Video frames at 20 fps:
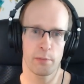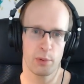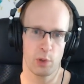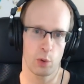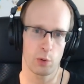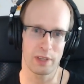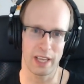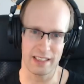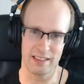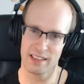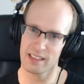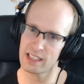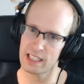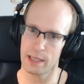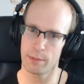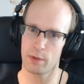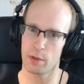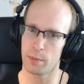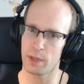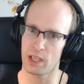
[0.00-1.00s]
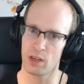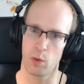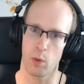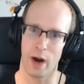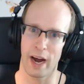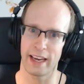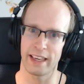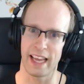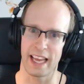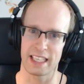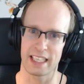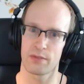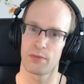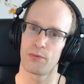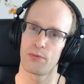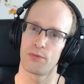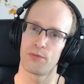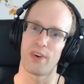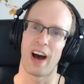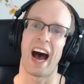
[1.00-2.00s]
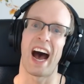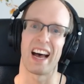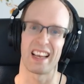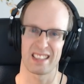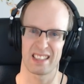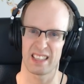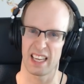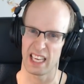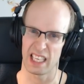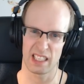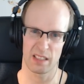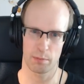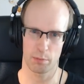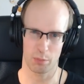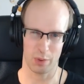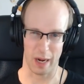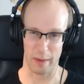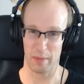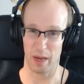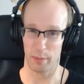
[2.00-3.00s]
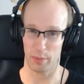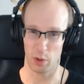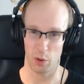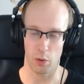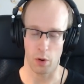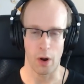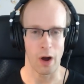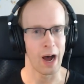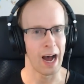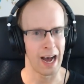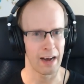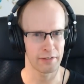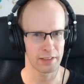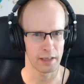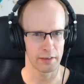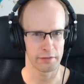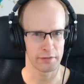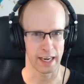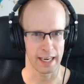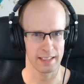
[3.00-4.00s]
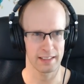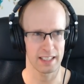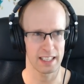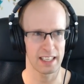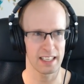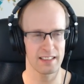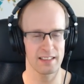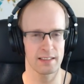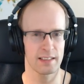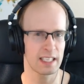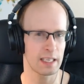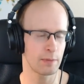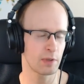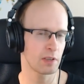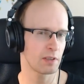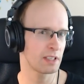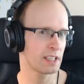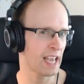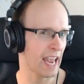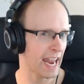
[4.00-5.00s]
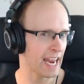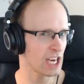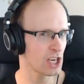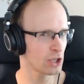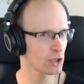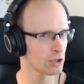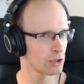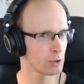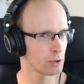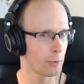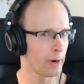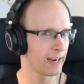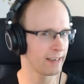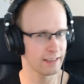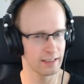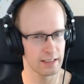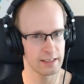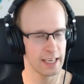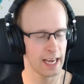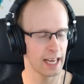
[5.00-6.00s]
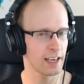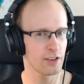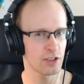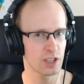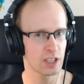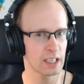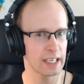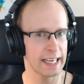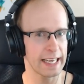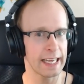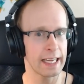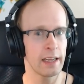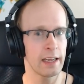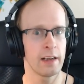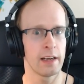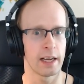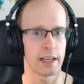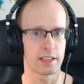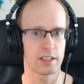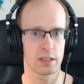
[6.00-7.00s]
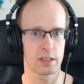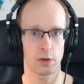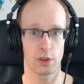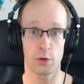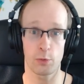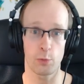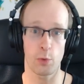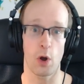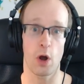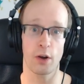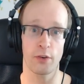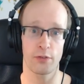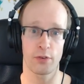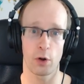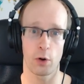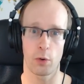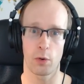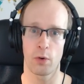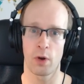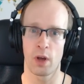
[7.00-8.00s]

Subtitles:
doesn't seem to be quite as fast as Premiere Pro or After Effects. It doesn't seem to cache quite as intelligently, and so the workflow